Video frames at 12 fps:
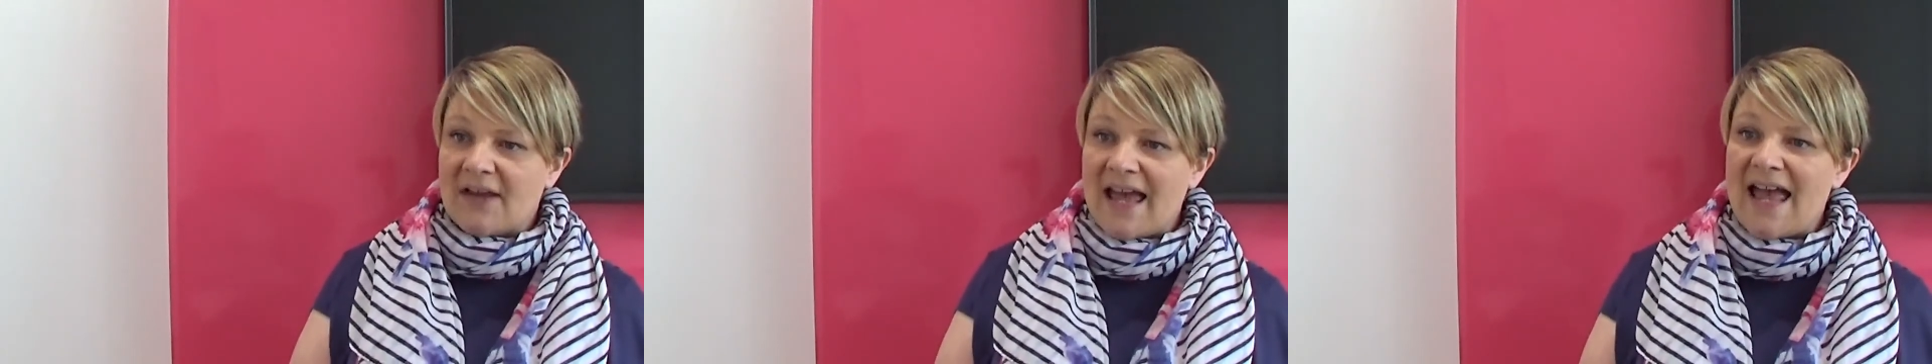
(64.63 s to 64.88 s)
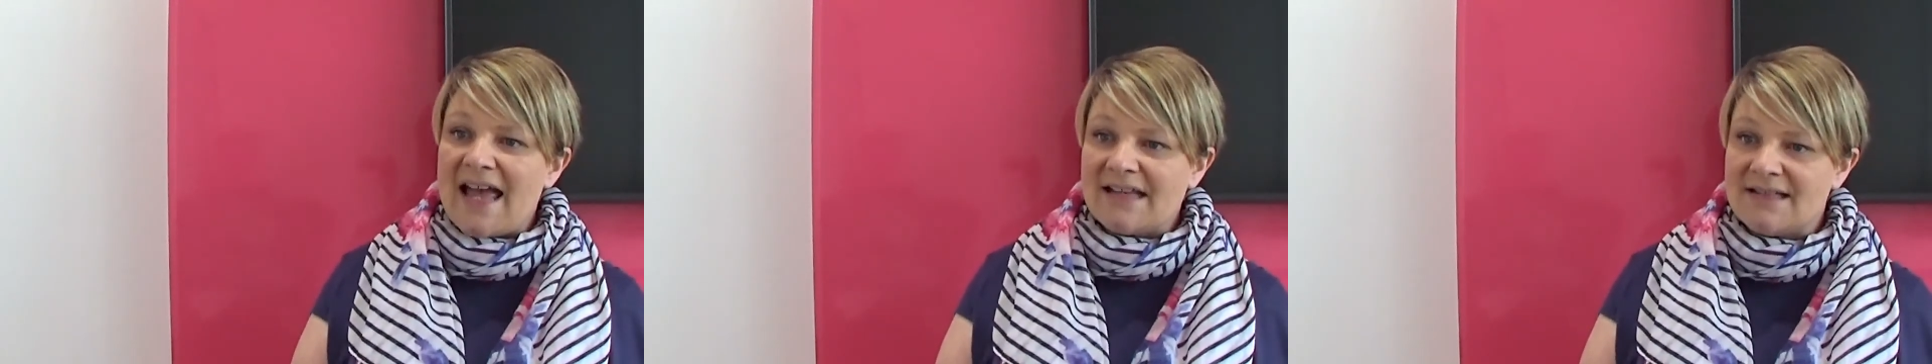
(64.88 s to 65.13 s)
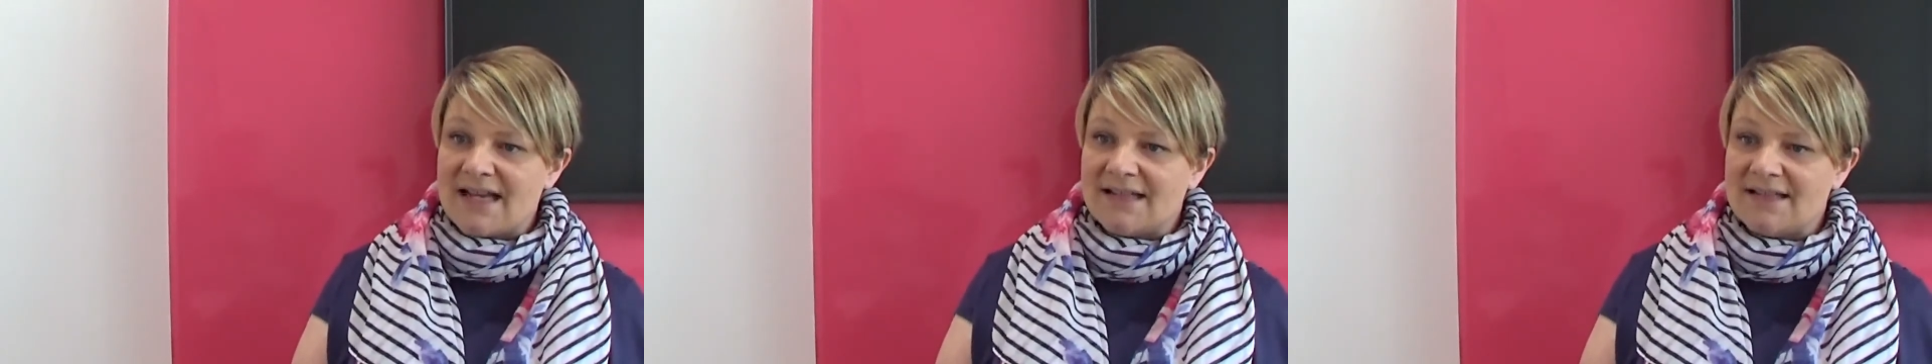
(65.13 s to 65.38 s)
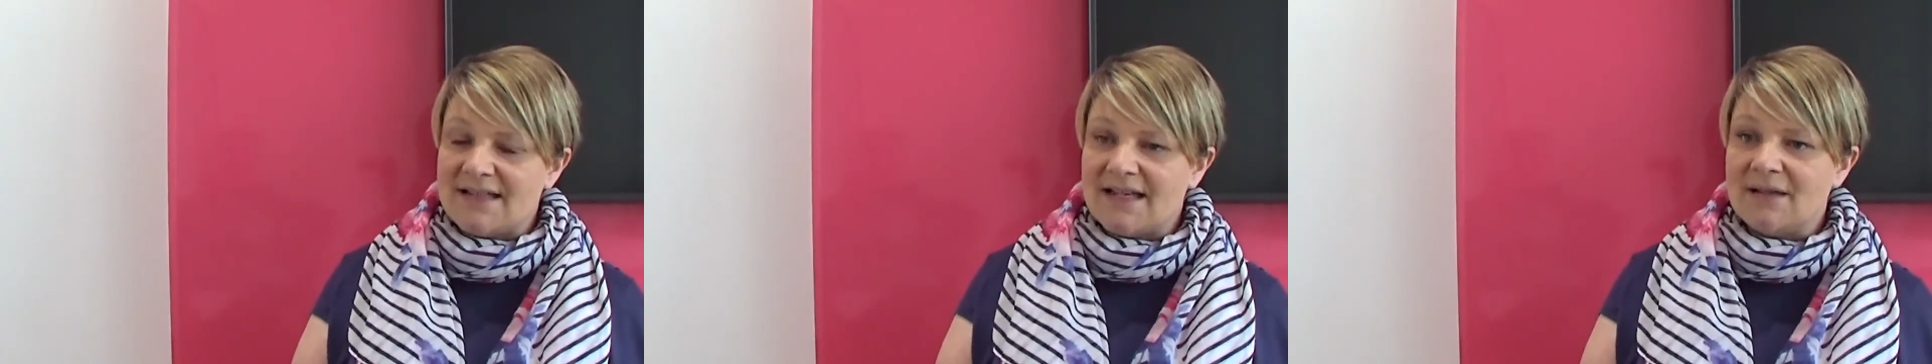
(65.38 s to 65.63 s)
care
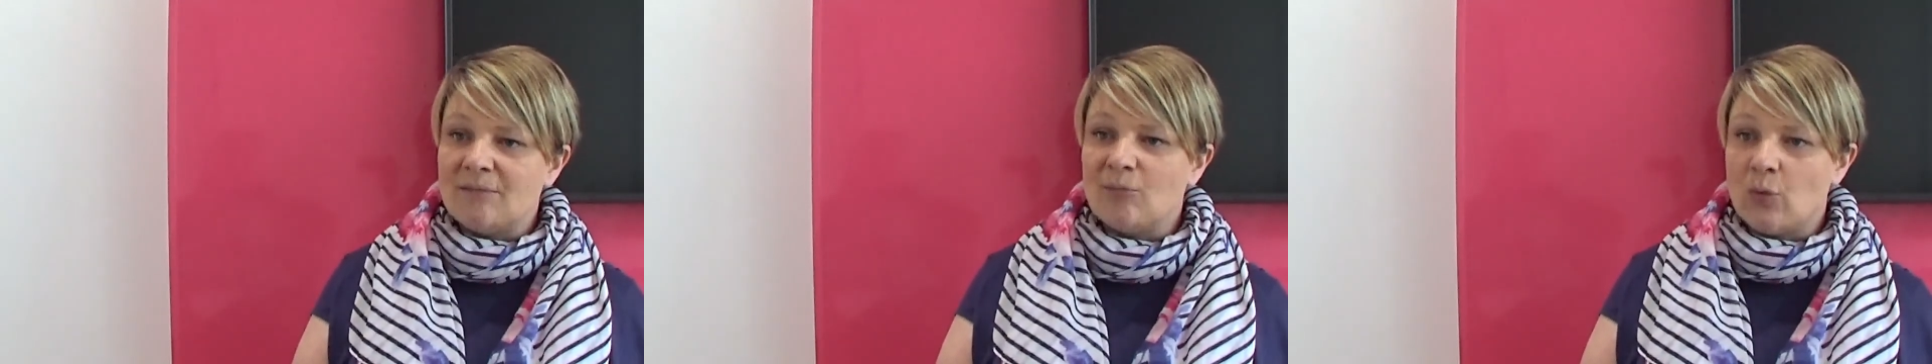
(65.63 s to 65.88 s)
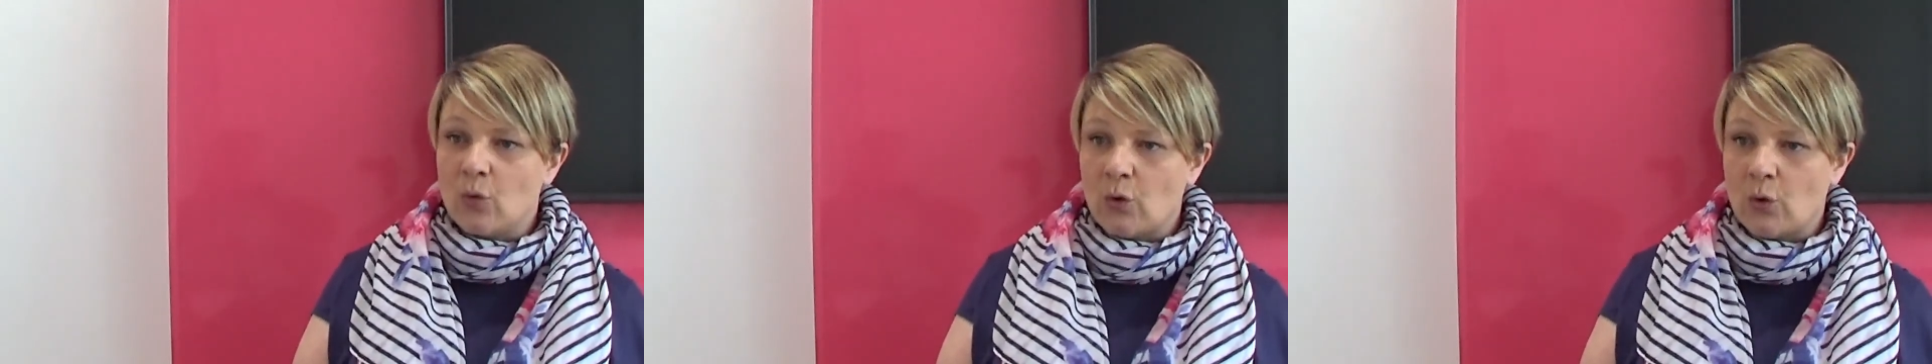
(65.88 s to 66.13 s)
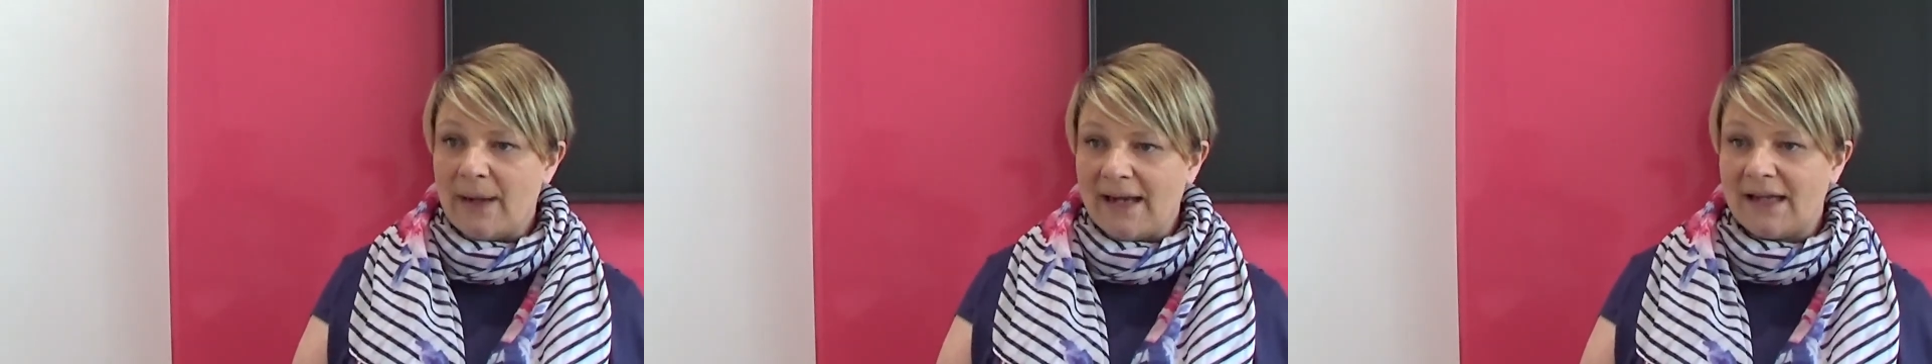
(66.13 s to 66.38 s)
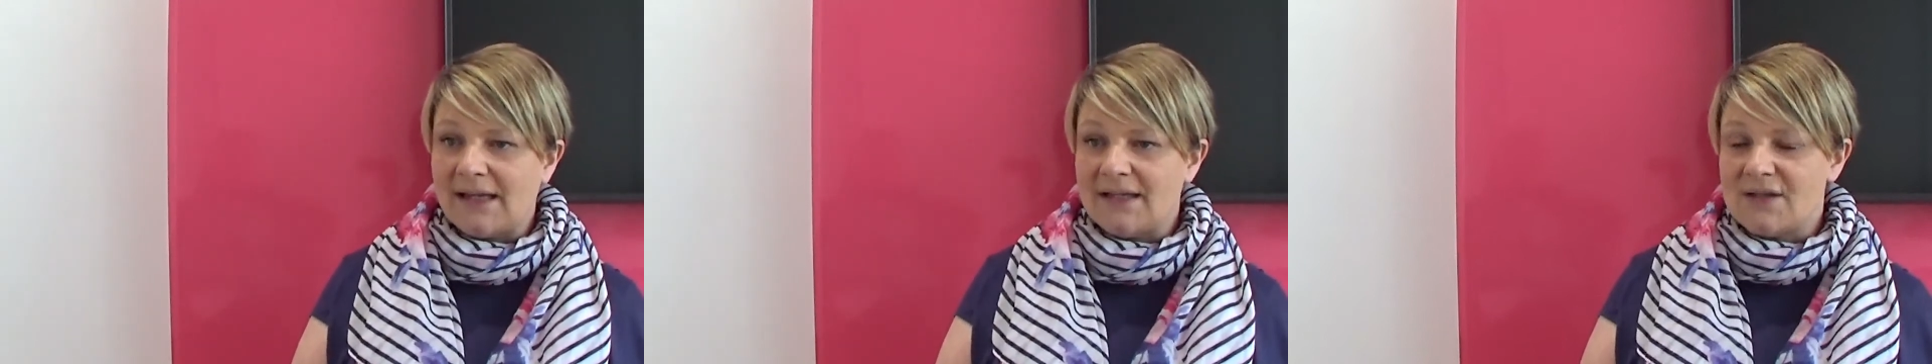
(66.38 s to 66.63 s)
setting more
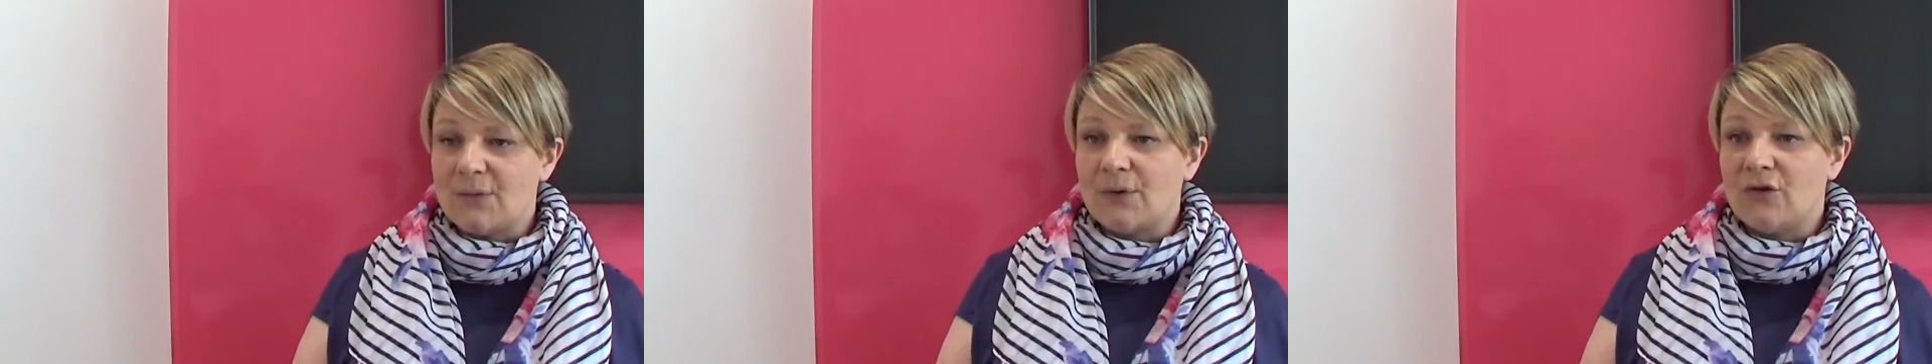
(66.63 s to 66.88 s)
quickly to